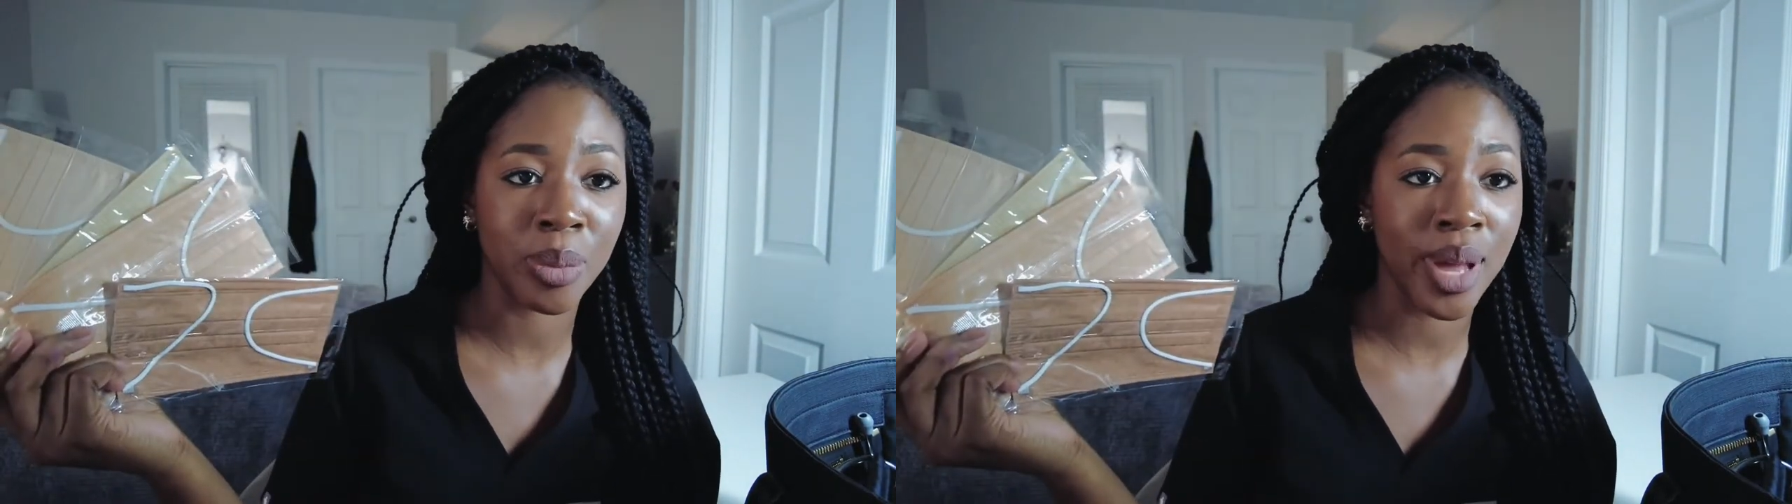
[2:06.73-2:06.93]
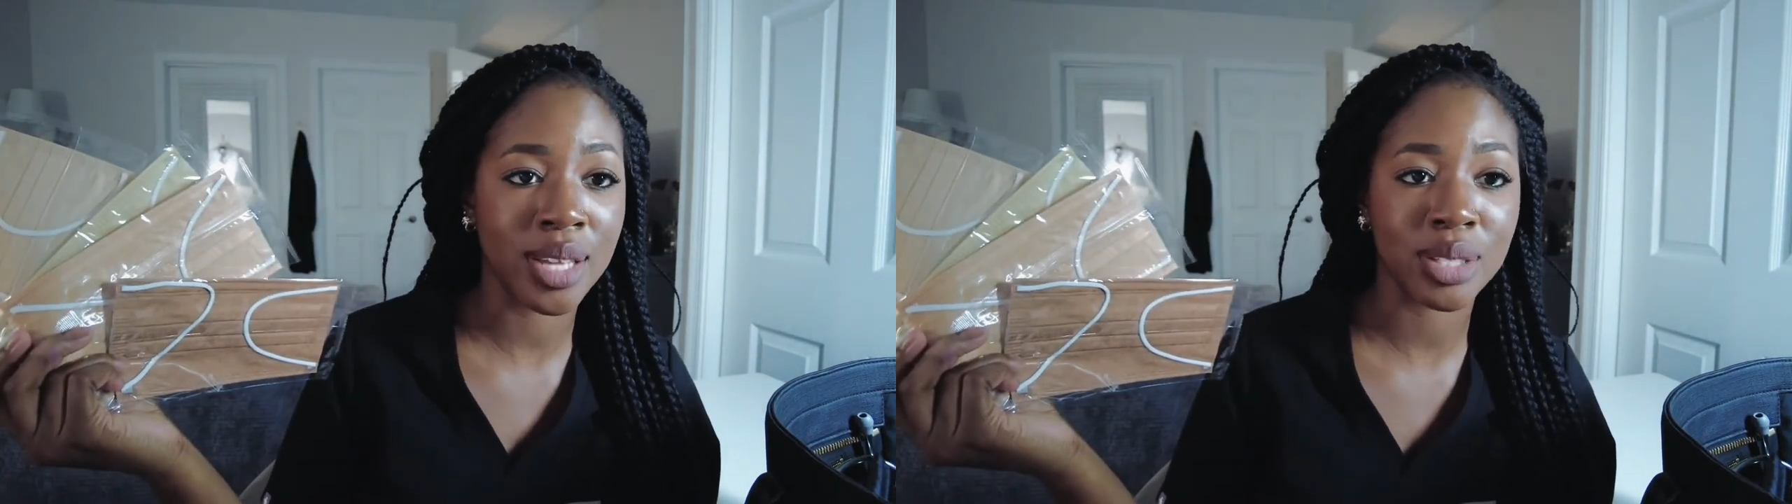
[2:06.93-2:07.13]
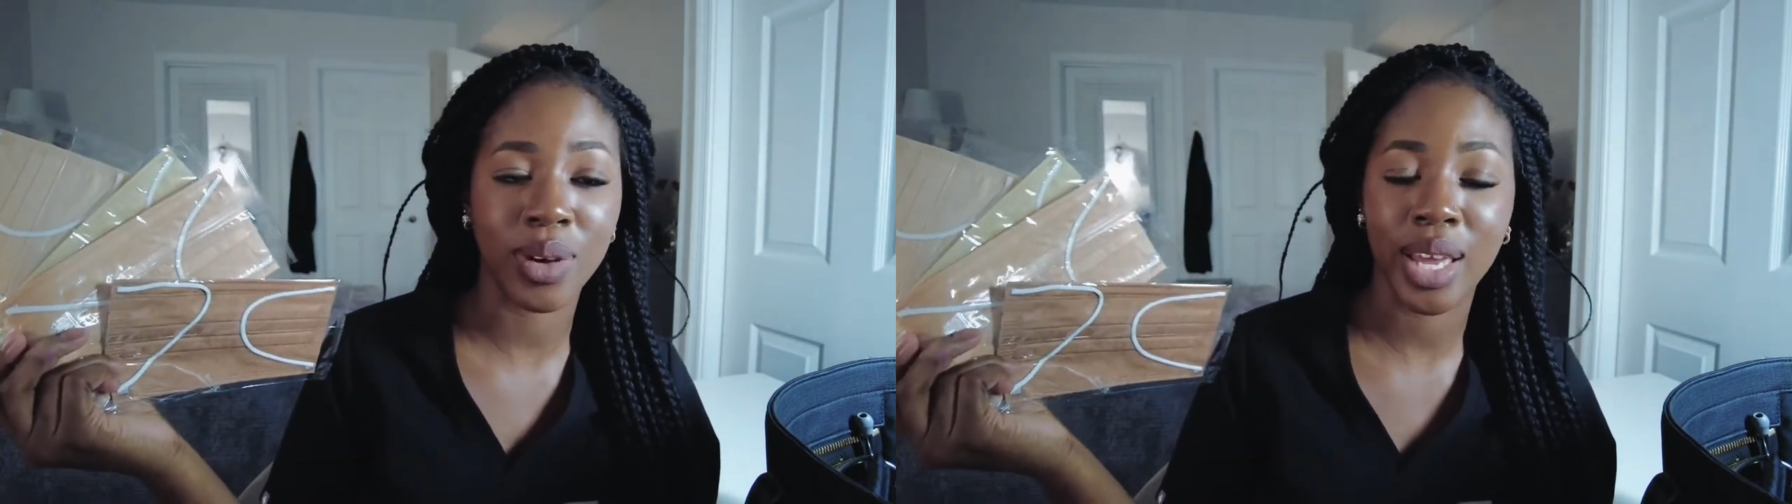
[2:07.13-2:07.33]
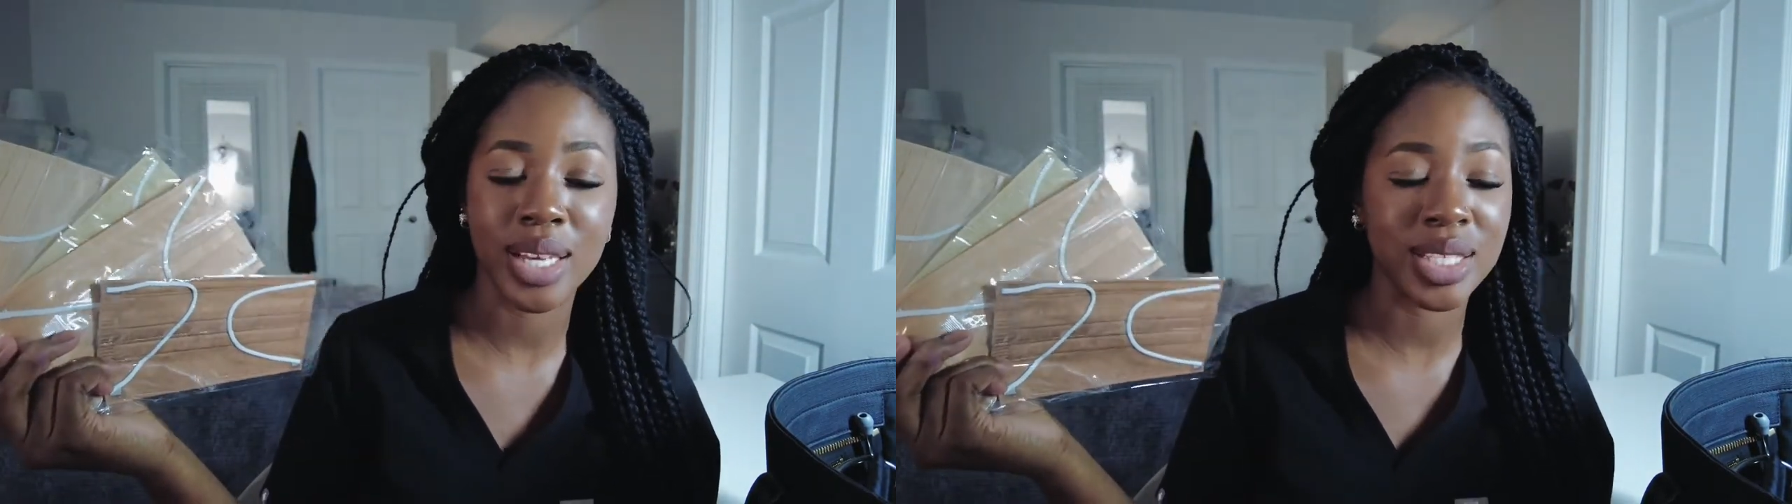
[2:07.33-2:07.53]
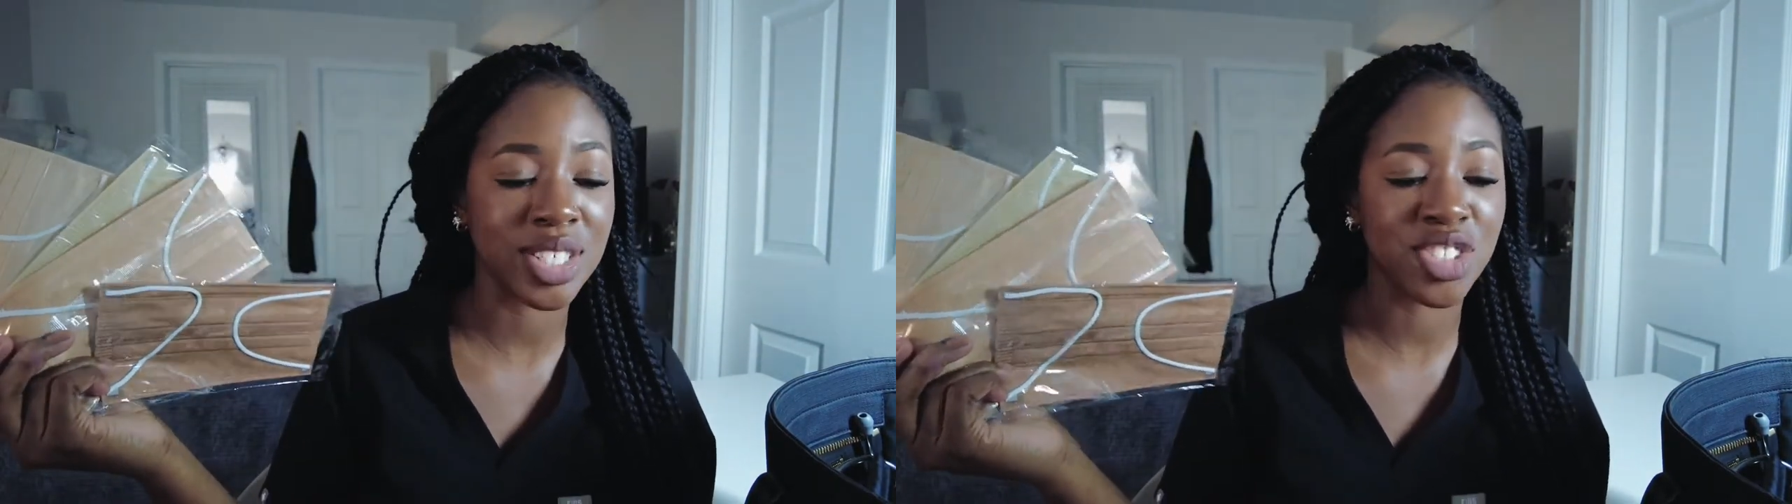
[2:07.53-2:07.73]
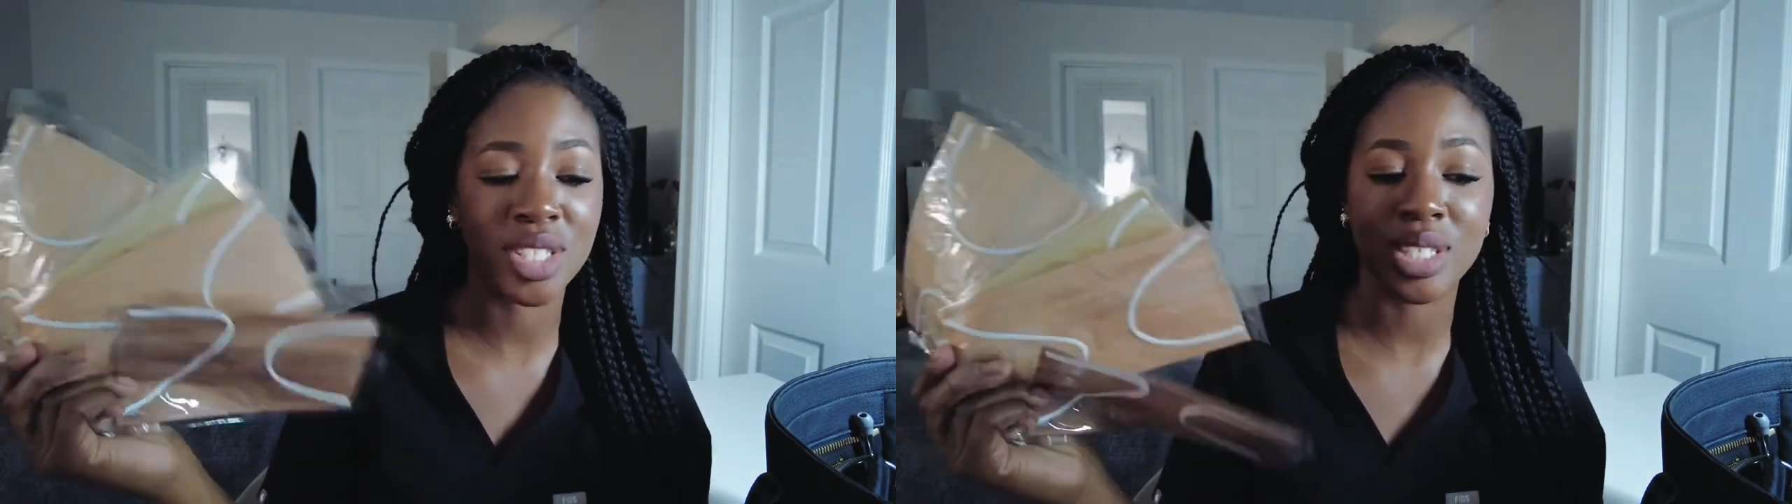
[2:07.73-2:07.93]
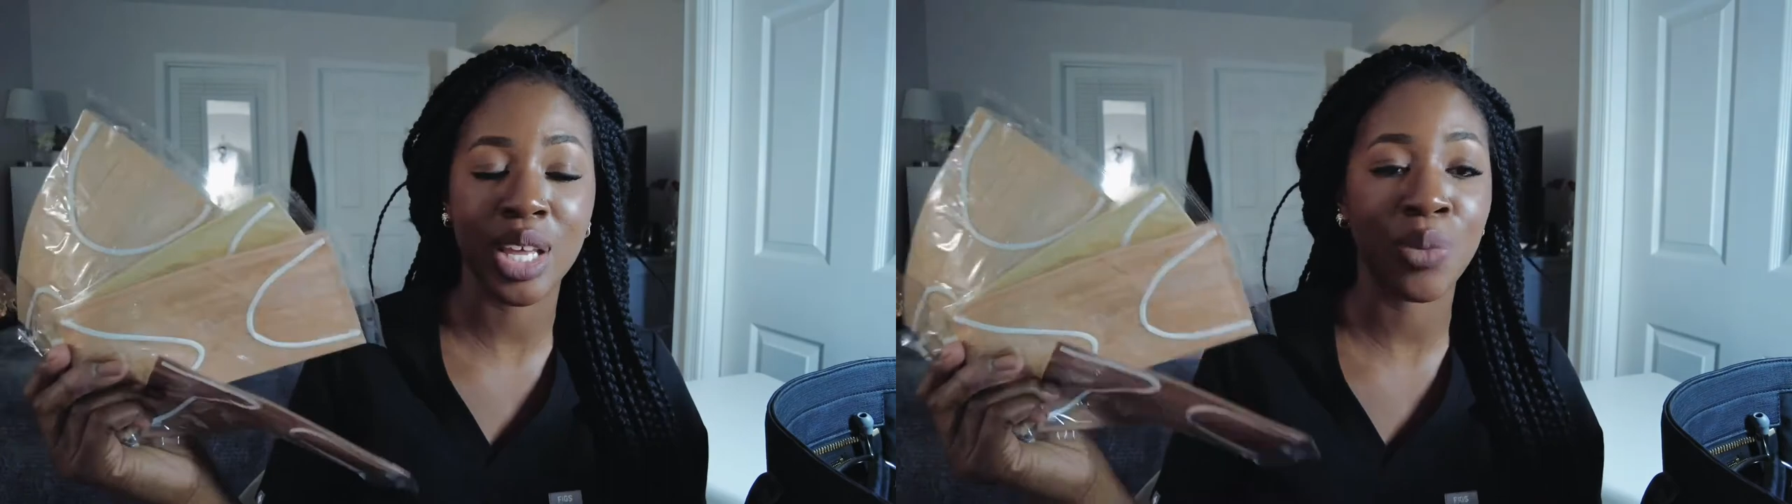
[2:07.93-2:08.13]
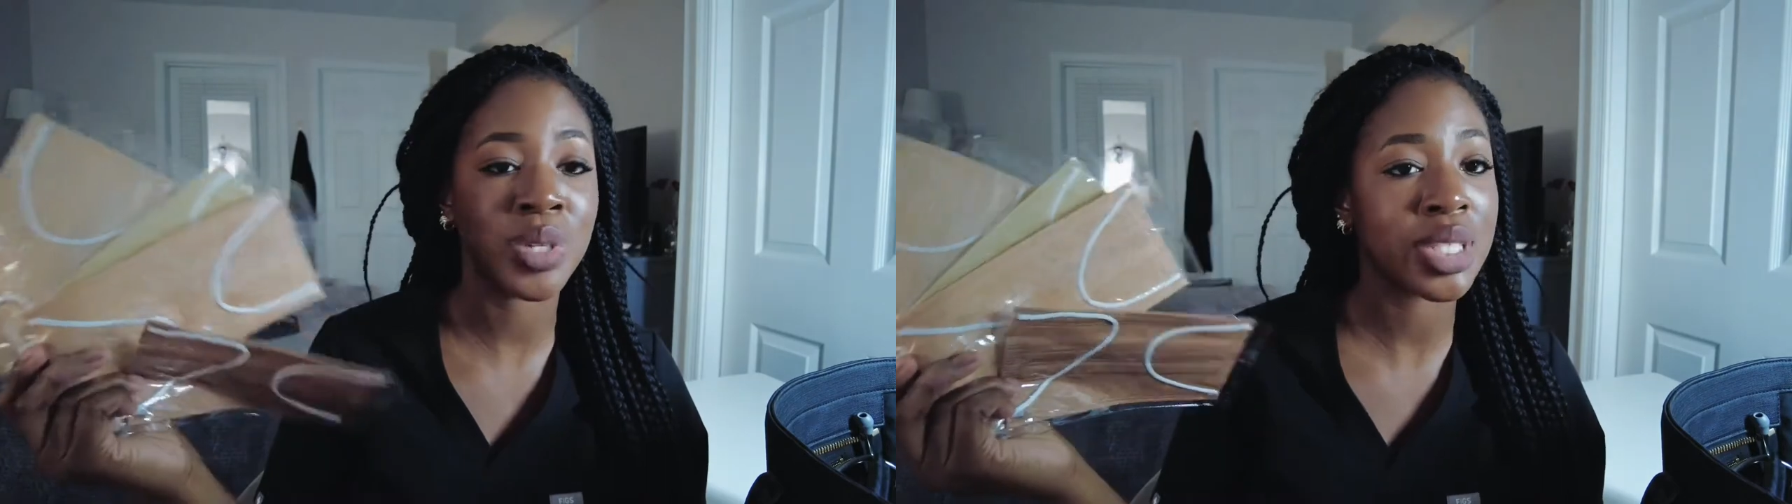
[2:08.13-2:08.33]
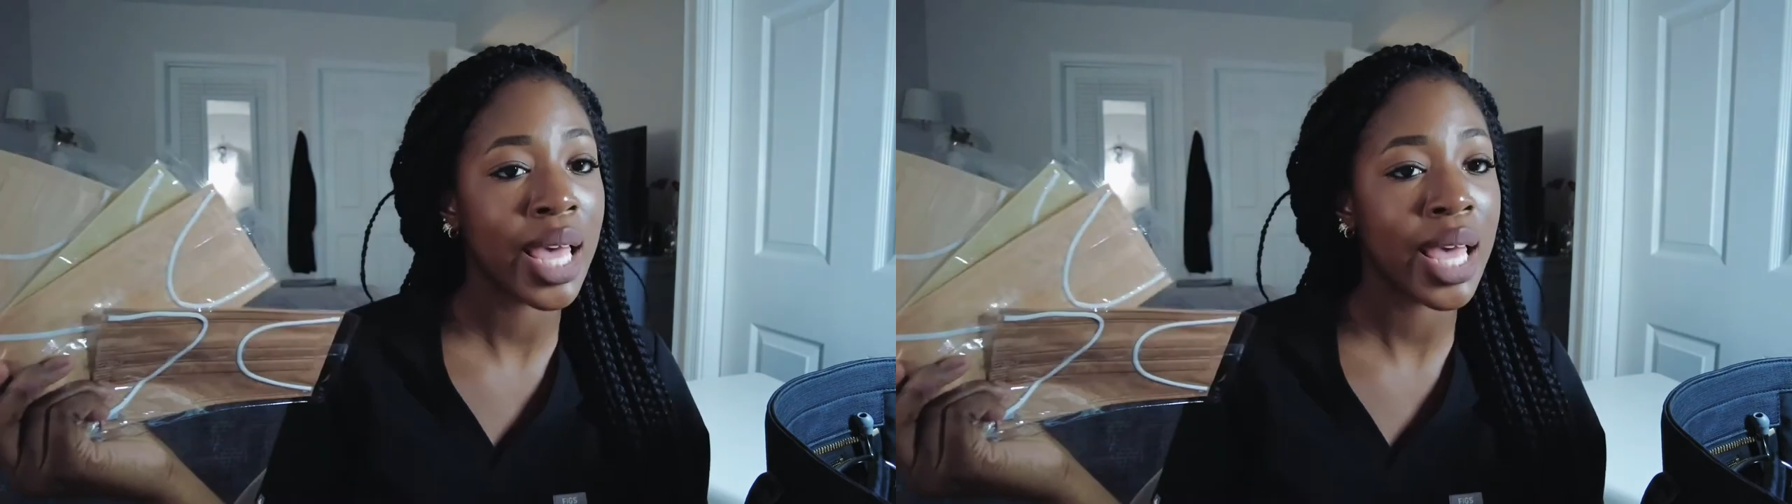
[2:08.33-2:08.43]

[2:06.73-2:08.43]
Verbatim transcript: mask okay because it's just it was